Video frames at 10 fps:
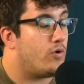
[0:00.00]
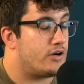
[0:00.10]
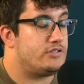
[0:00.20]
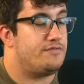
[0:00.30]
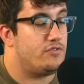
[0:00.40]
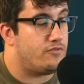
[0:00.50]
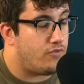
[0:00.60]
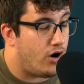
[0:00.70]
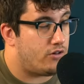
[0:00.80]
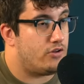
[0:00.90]
works if you
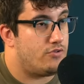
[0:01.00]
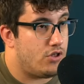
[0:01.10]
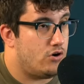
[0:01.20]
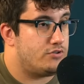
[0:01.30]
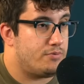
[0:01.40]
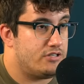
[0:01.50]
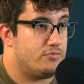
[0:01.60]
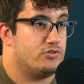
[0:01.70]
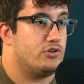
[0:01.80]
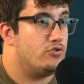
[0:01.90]
follow those
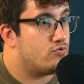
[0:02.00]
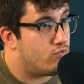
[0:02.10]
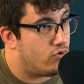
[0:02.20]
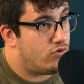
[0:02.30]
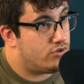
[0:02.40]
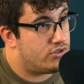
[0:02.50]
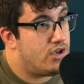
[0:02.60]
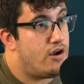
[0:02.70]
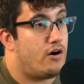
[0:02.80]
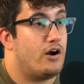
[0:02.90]
principles, those rules,
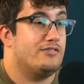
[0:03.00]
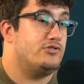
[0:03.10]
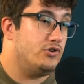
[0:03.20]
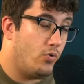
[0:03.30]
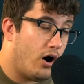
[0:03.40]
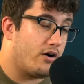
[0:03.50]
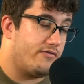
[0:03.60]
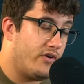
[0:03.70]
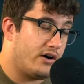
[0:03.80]
or else you are.